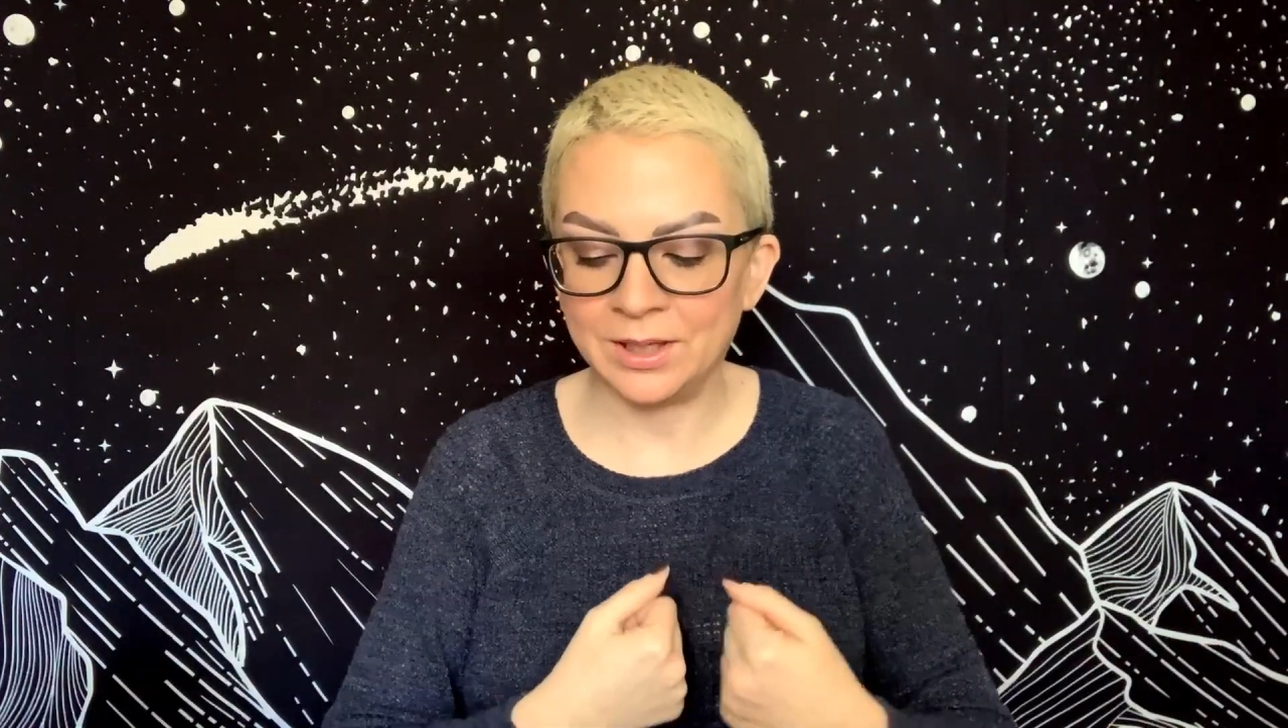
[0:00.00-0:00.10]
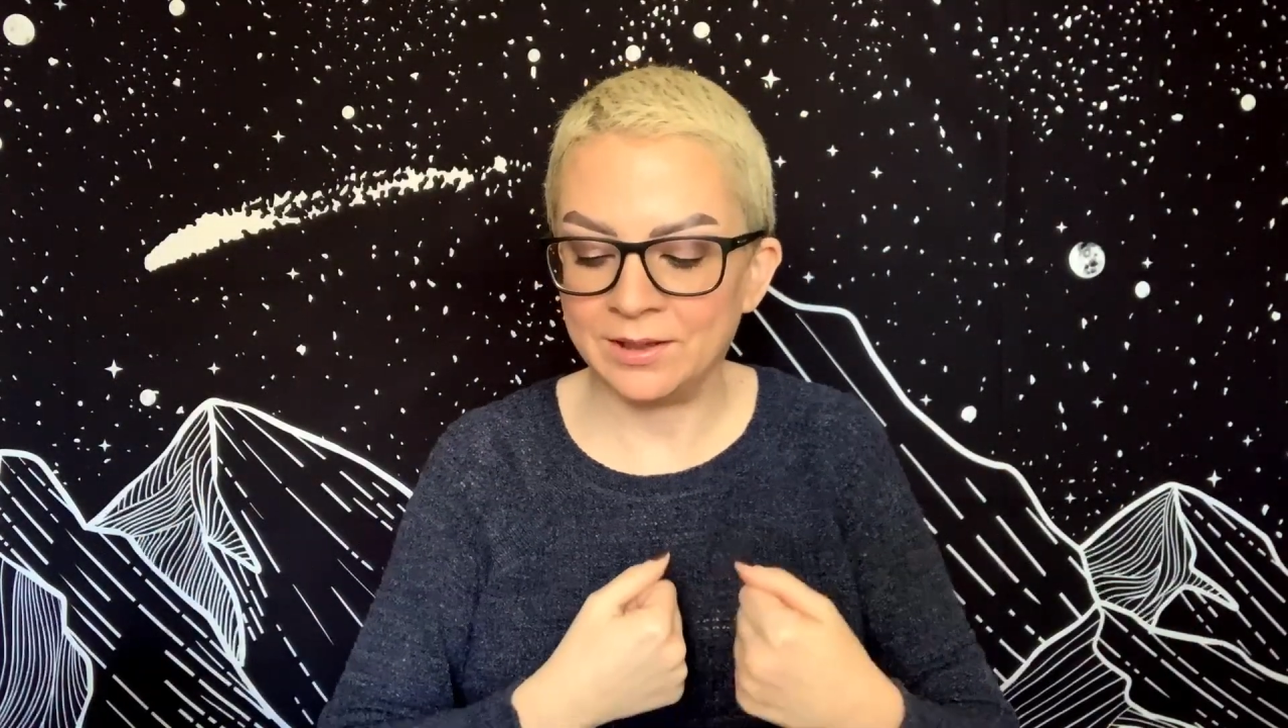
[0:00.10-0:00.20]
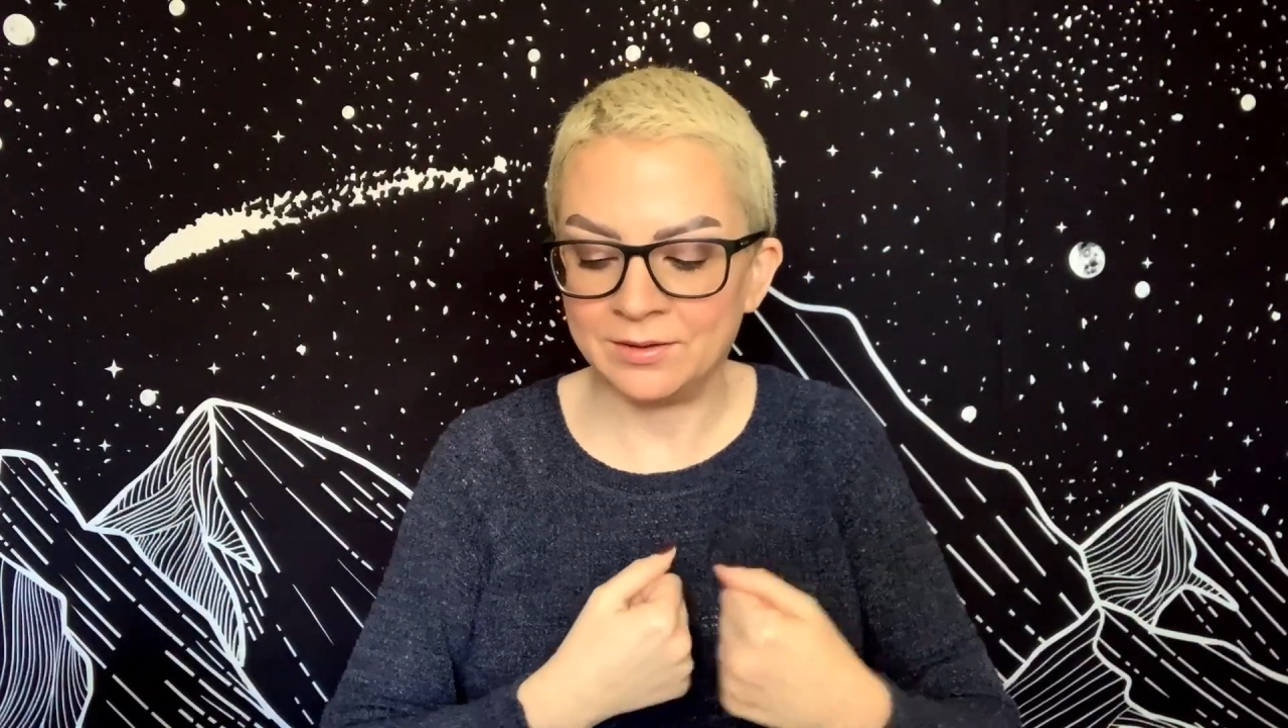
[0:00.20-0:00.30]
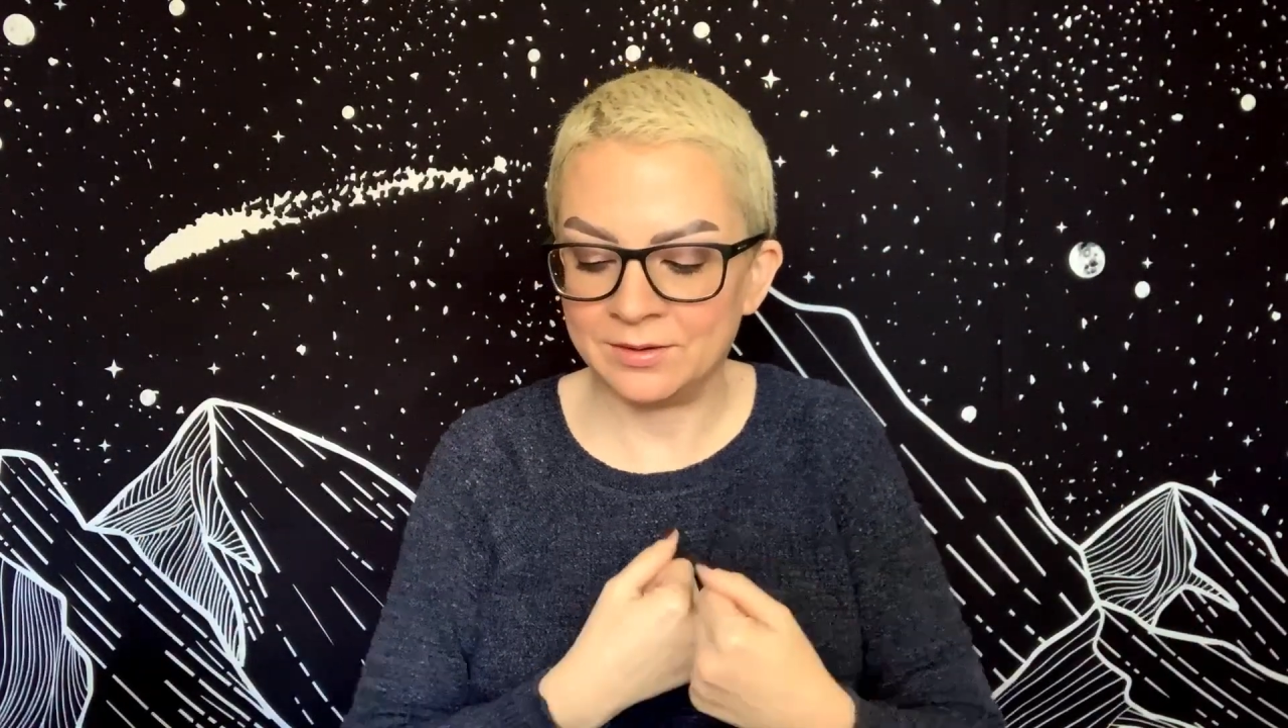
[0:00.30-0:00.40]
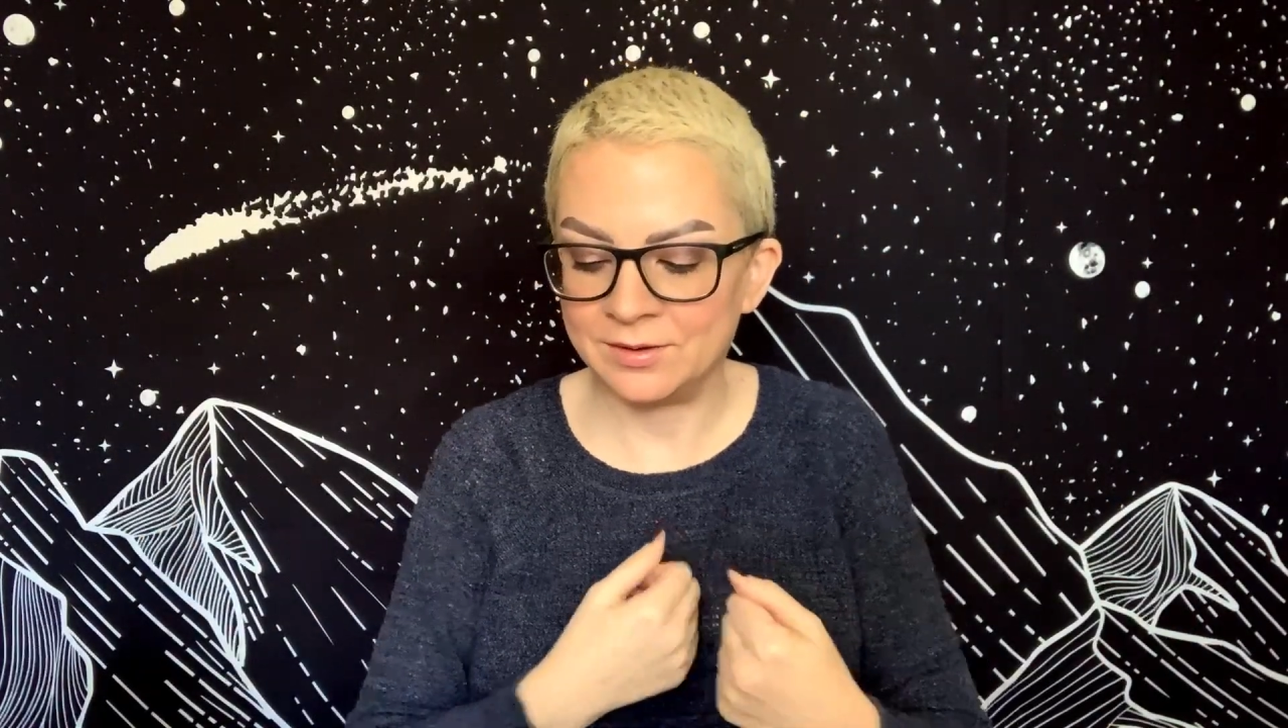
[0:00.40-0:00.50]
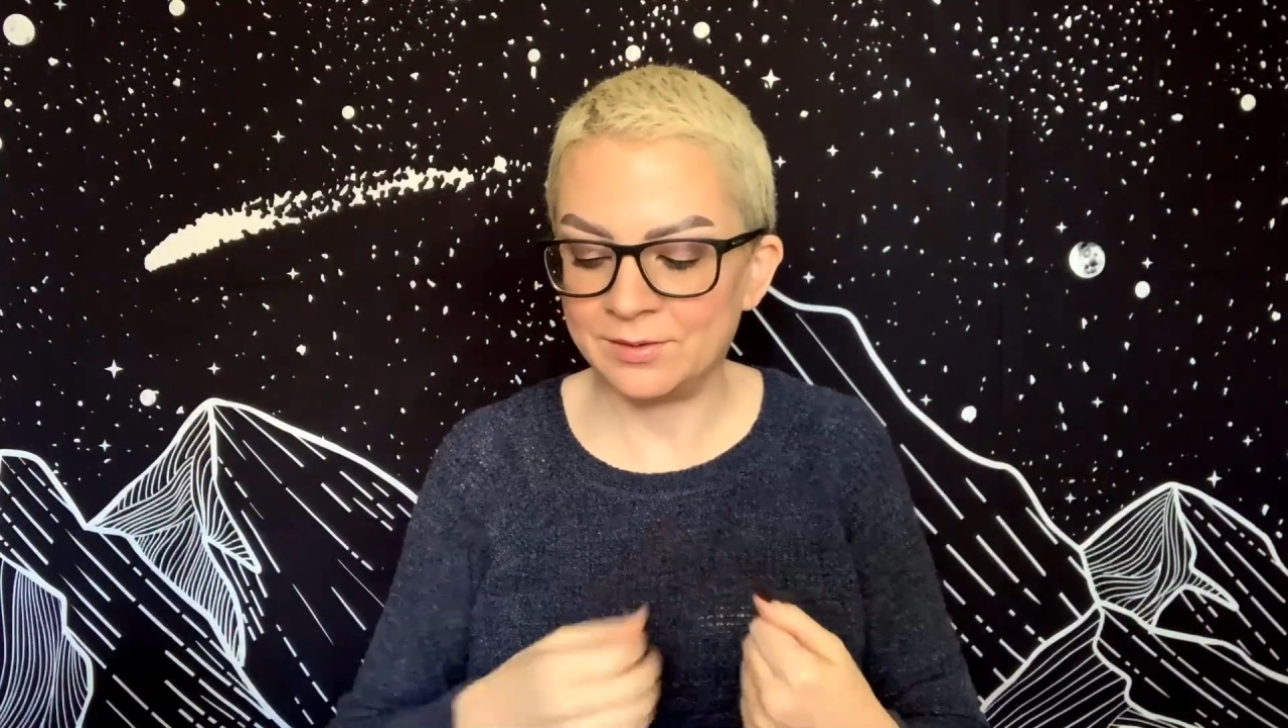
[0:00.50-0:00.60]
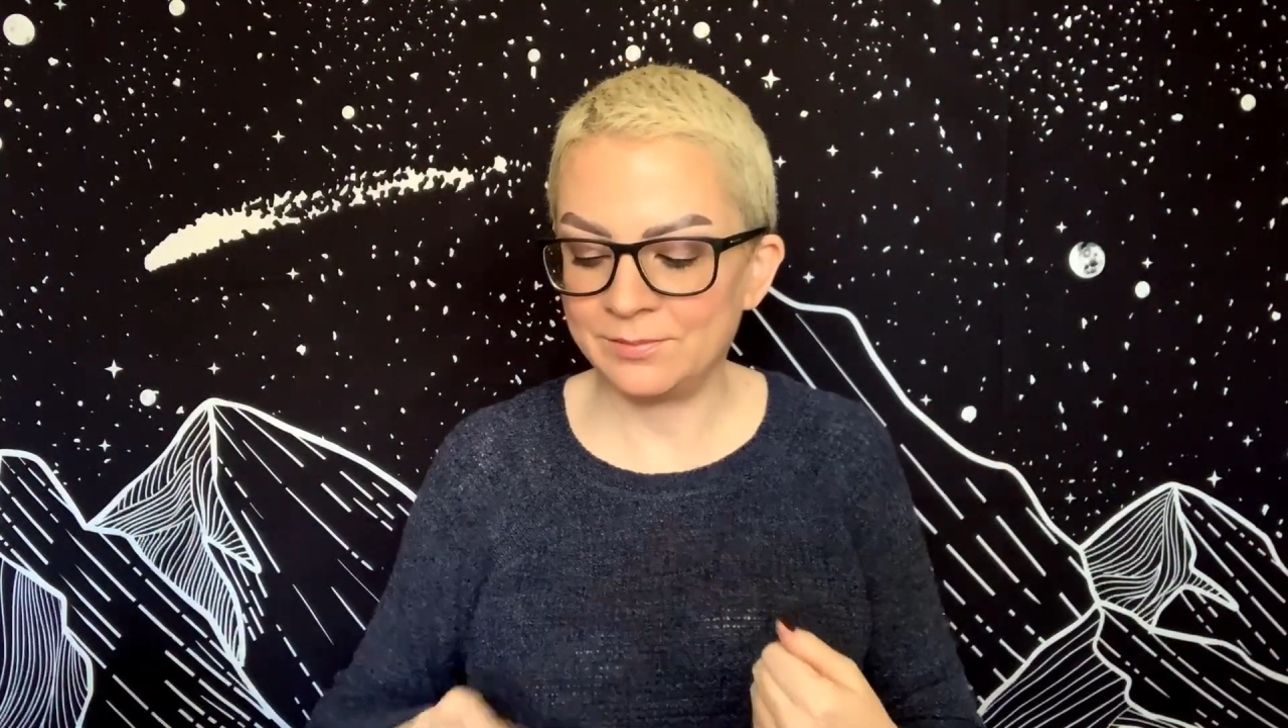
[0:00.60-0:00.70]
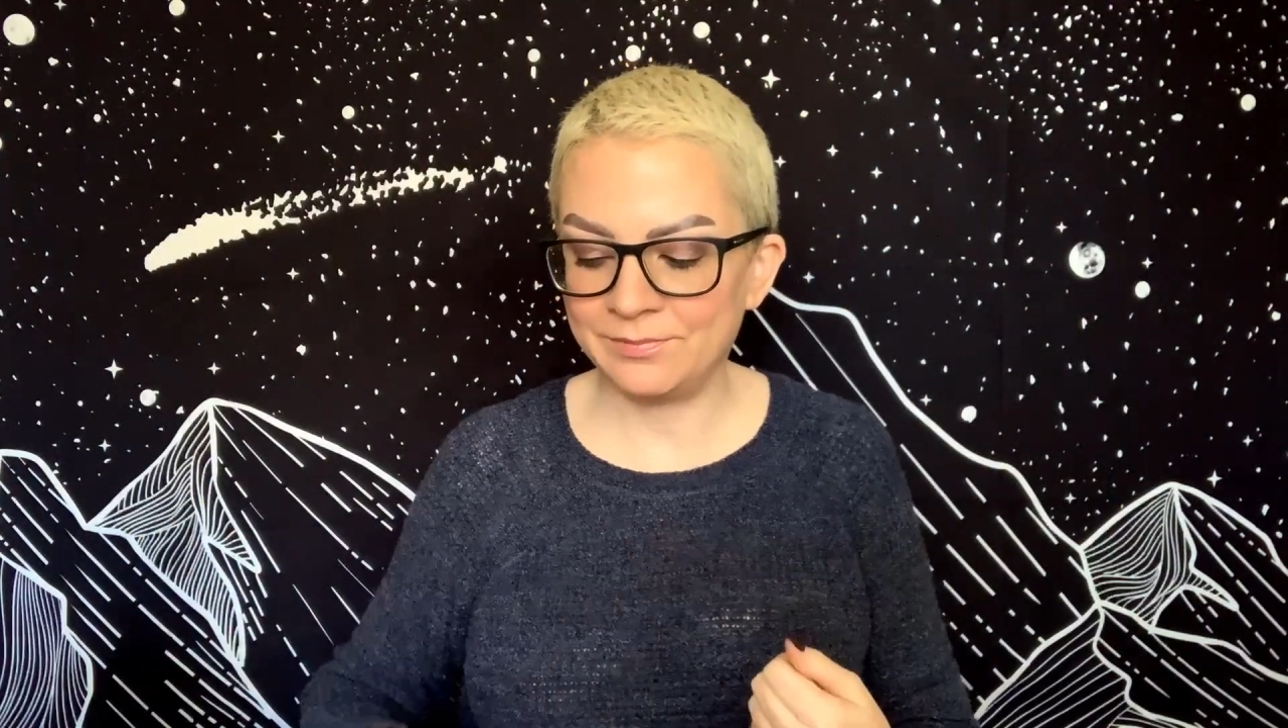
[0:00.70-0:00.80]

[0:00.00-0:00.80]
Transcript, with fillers: and